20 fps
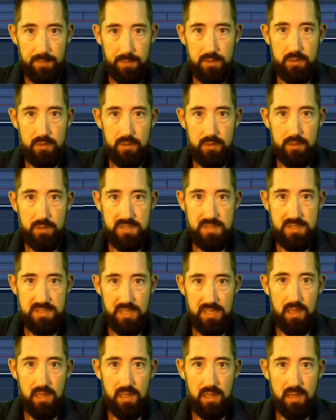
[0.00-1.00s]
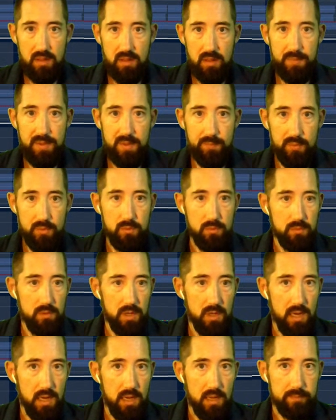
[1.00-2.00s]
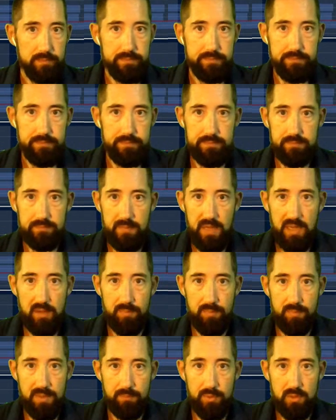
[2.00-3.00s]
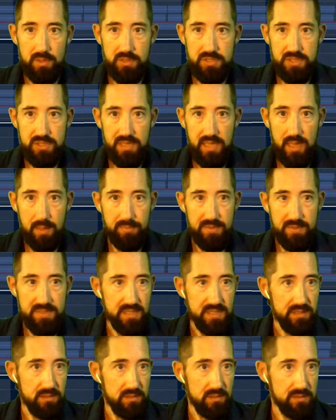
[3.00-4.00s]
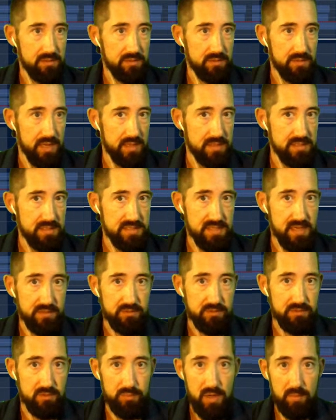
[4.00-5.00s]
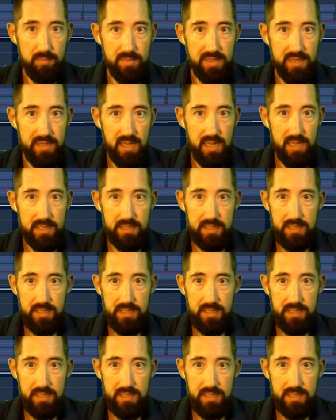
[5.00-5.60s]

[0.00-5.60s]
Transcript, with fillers: you can see a lot of the people who um, might have been bullish in that particular sector probably got